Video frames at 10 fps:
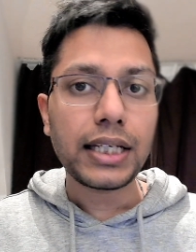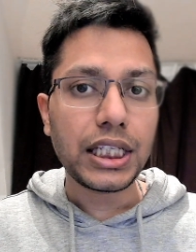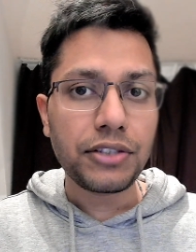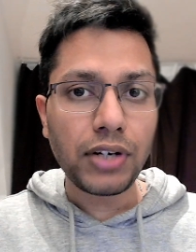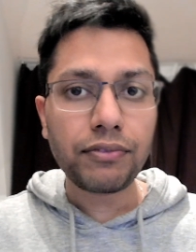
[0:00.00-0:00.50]

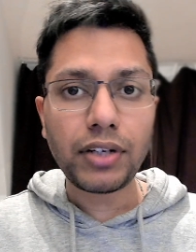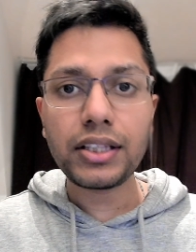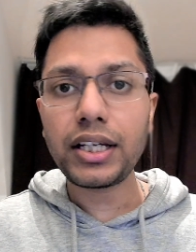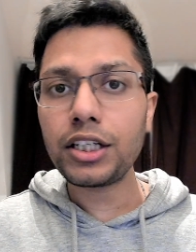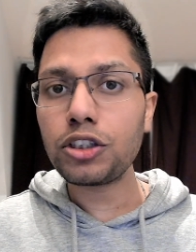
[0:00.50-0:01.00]
even
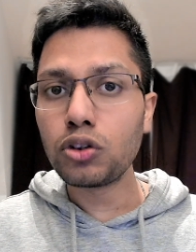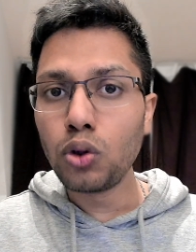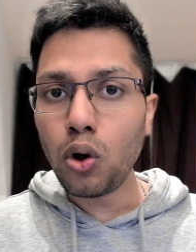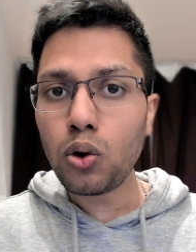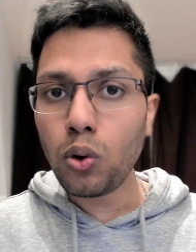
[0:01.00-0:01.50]
when there is
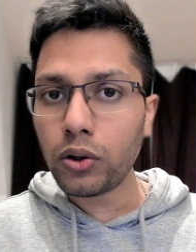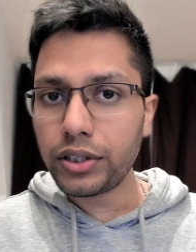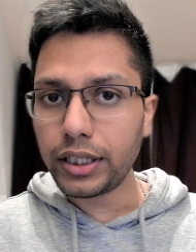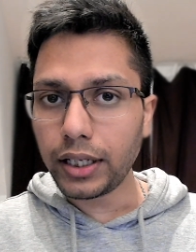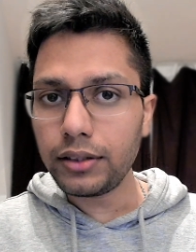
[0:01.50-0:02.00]
no code
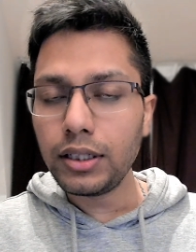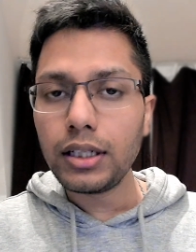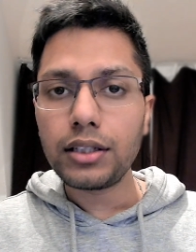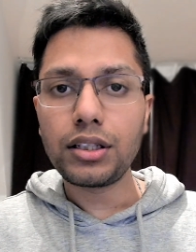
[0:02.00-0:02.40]
written,